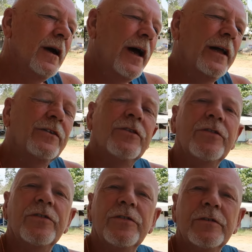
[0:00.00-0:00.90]

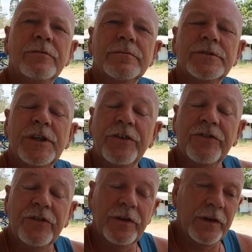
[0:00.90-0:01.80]
Hans says
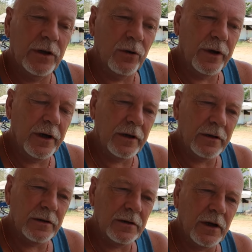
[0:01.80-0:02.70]
to the lawyer,
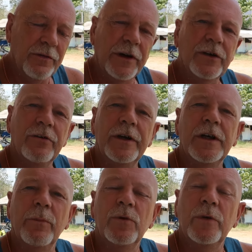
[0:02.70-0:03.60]
I've had a great
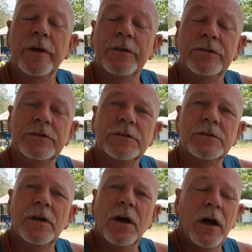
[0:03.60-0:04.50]
couple of weeks.
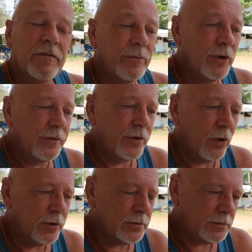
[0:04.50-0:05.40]
I've moved
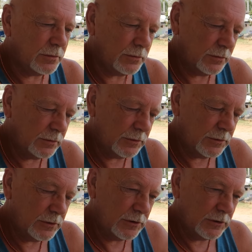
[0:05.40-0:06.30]
on
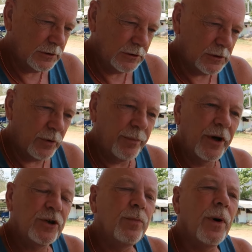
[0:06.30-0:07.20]
with
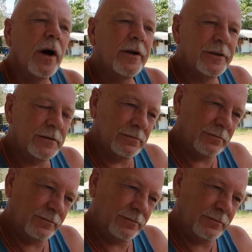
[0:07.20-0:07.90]
my new partner,